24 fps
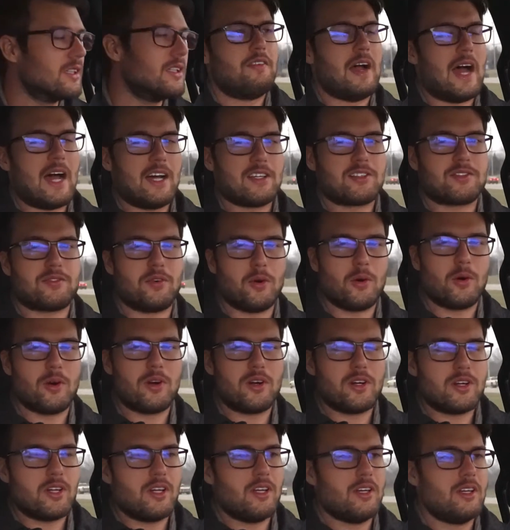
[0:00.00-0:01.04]
Fast
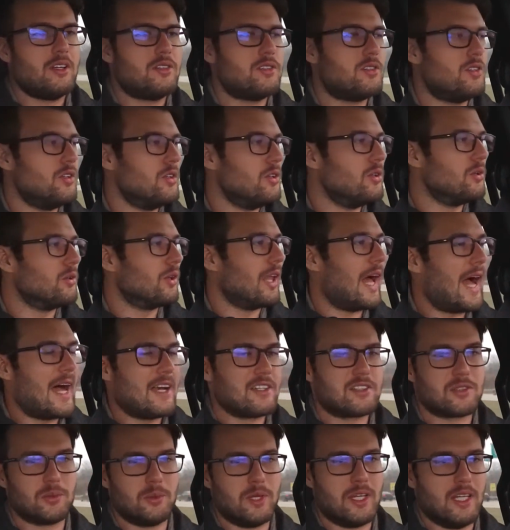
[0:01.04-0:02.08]
forward to
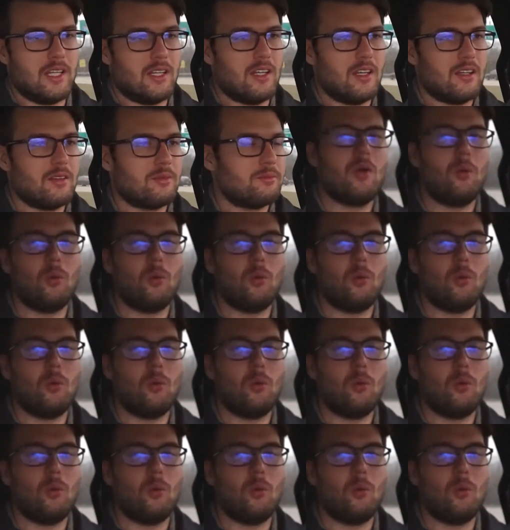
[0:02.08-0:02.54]
last week.